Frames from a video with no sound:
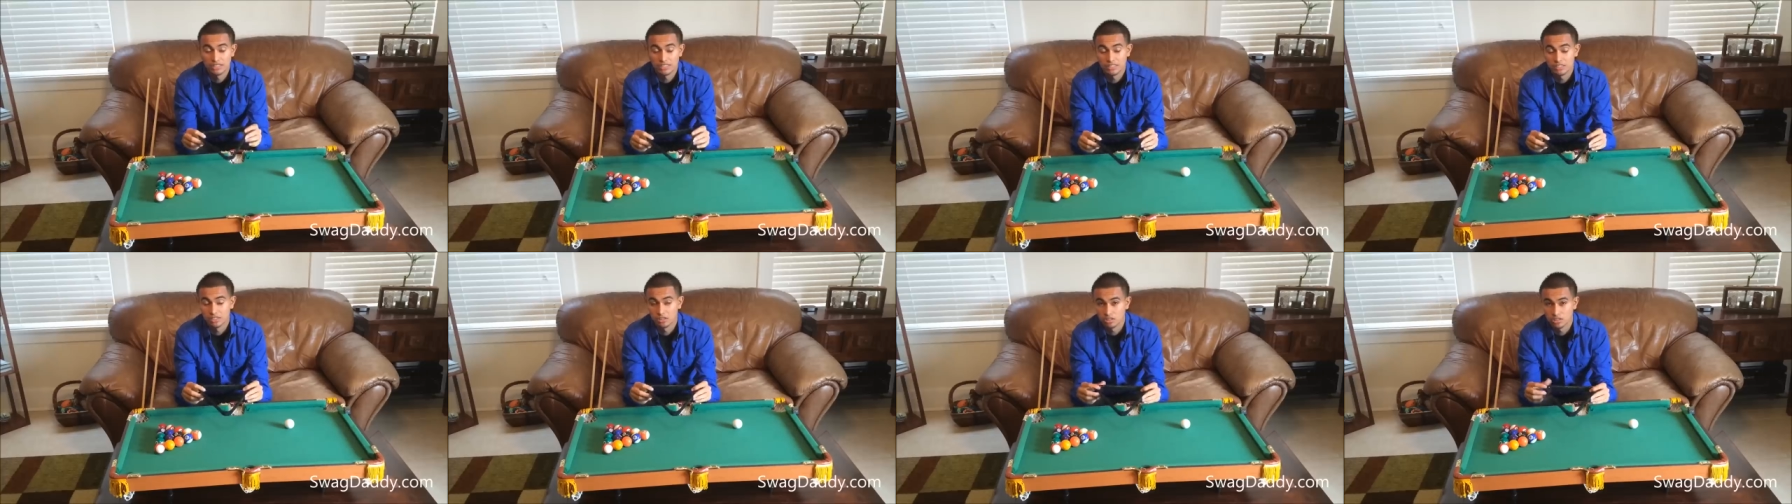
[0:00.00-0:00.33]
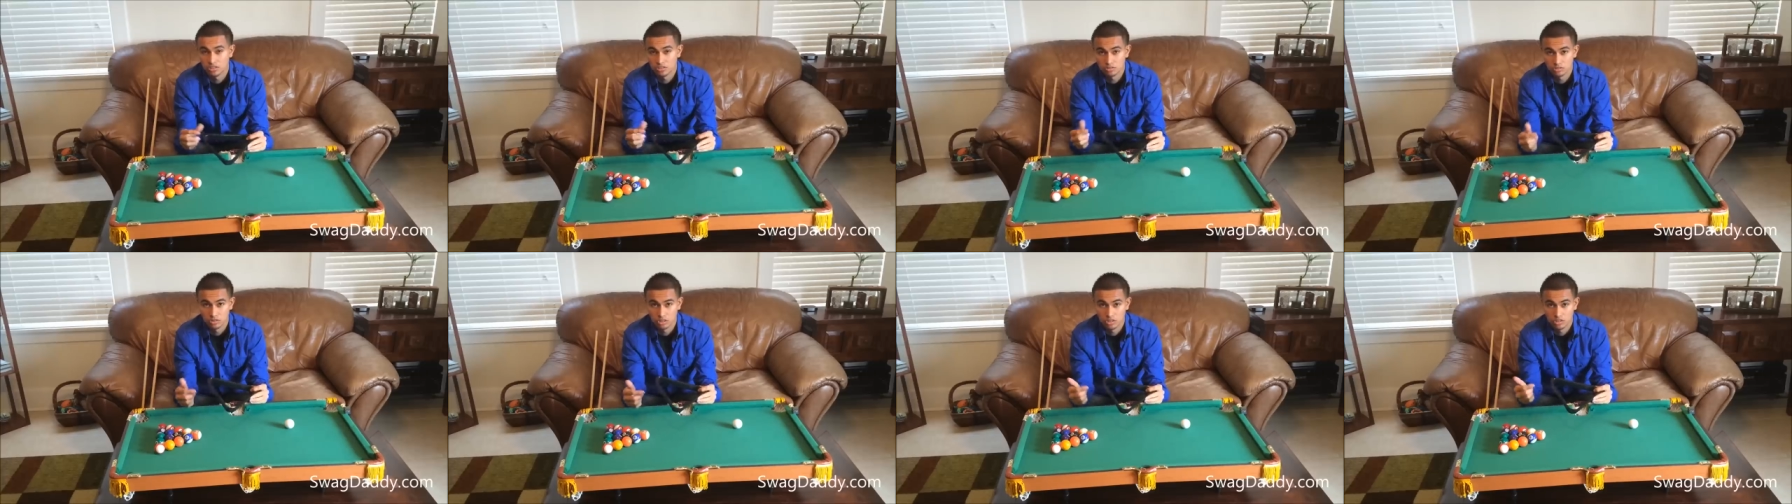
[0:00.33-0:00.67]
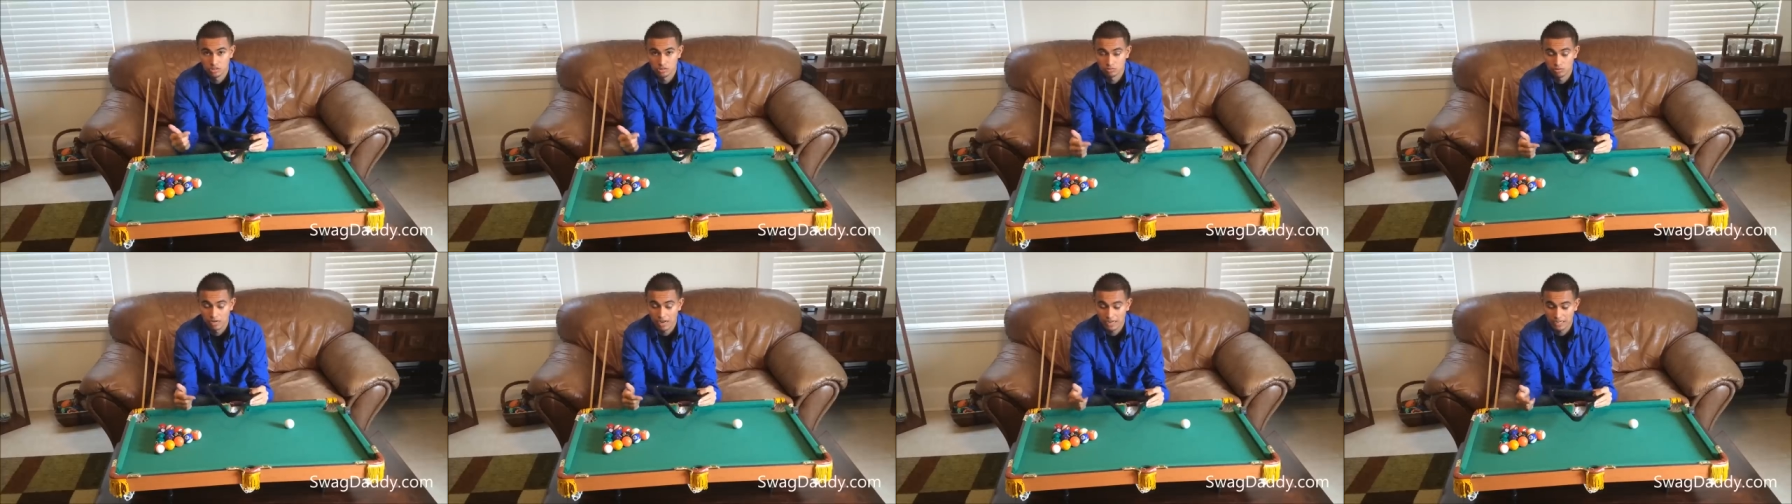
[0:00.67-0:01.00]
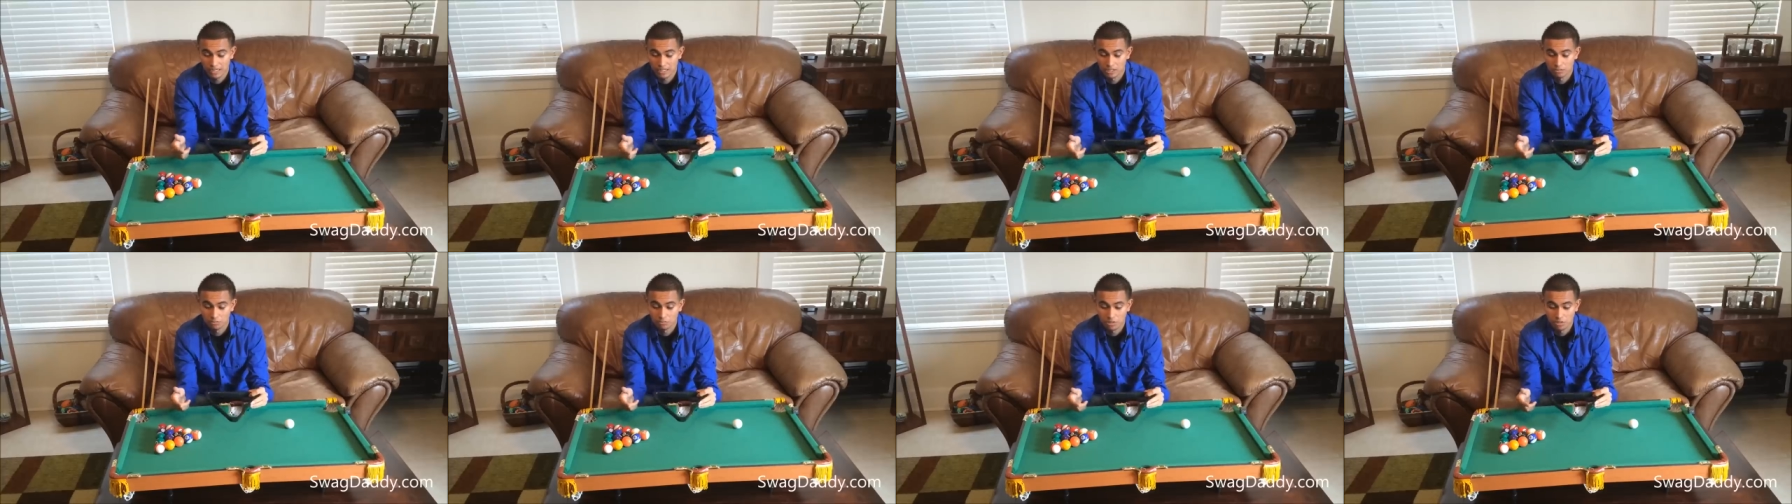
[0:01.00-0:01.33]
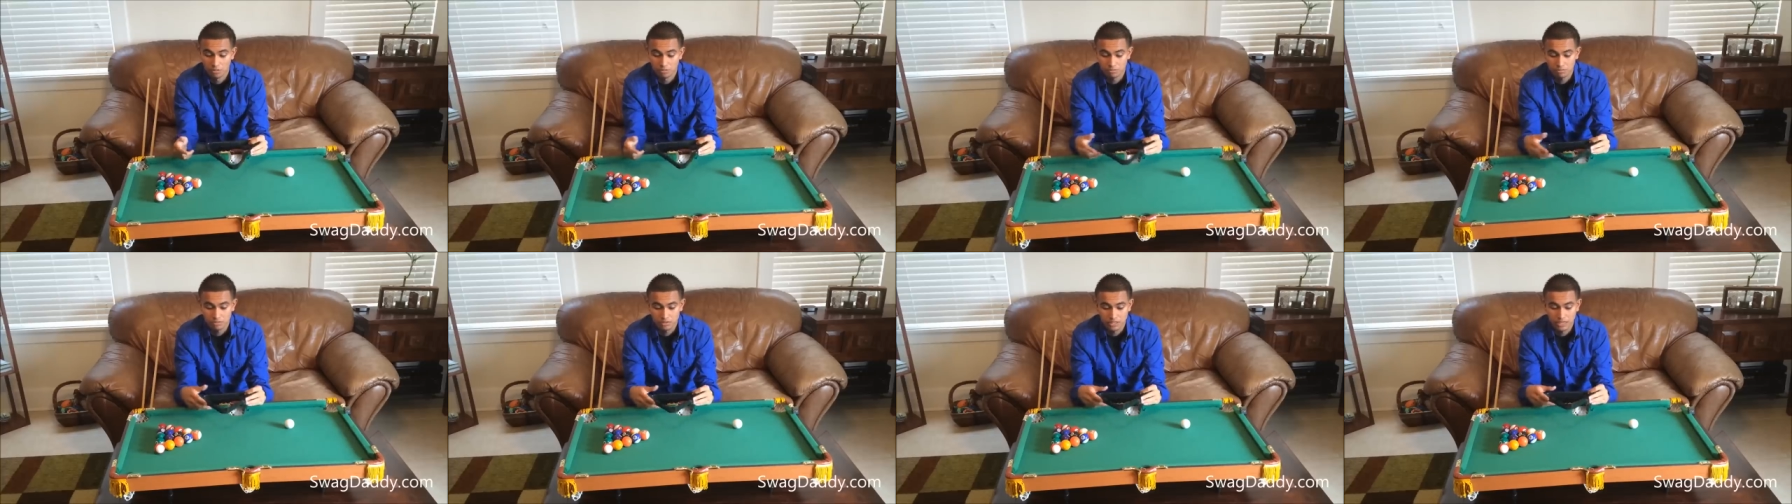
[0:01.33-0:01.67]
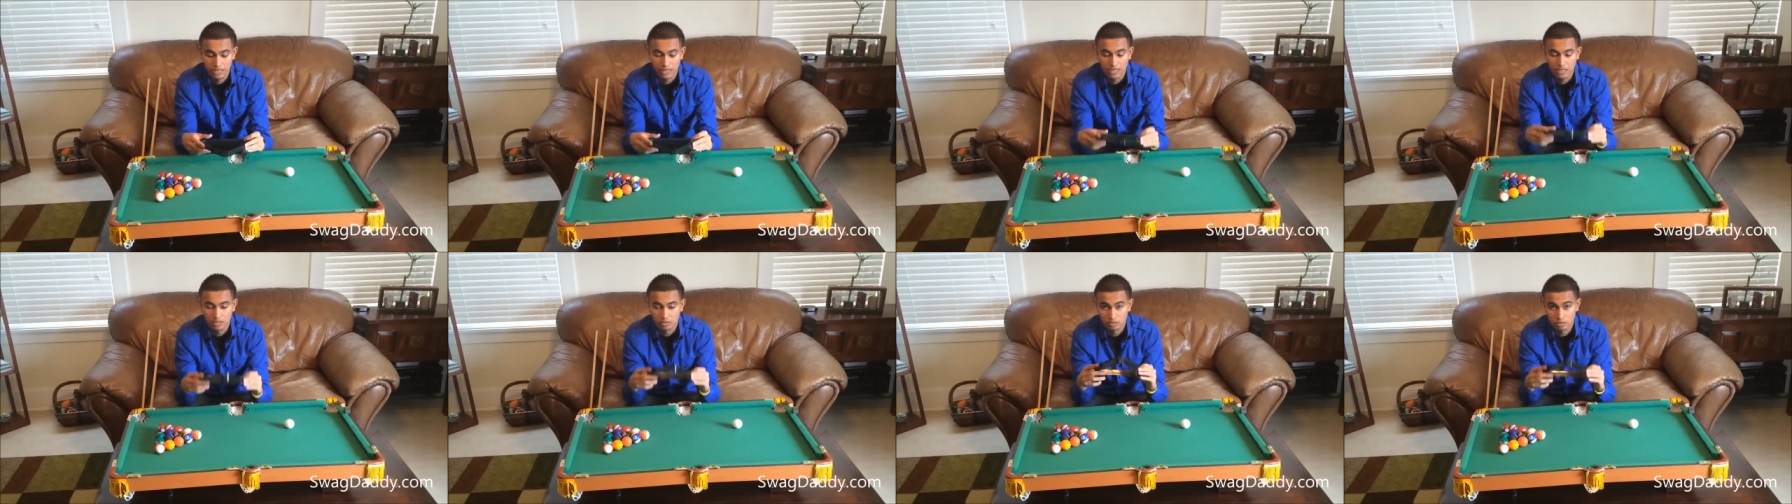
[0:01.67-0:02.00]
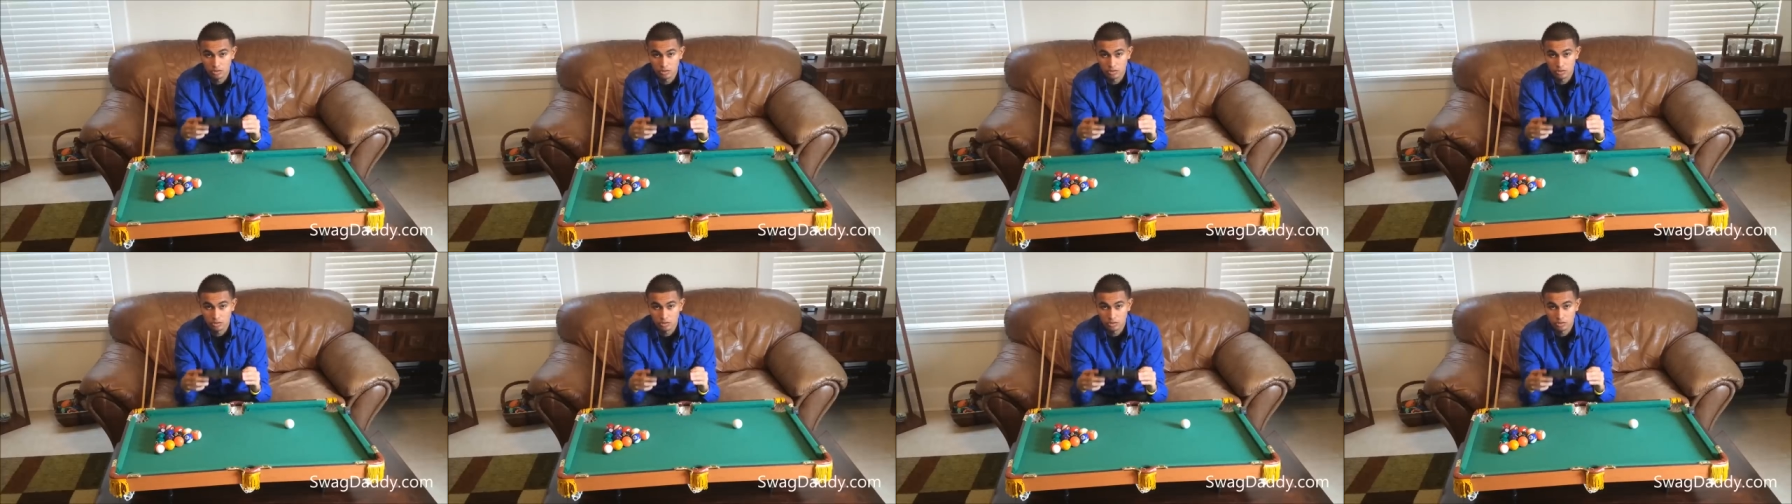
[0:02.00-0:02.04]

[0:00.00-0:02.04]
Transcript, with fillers: did notice when I was racking them up that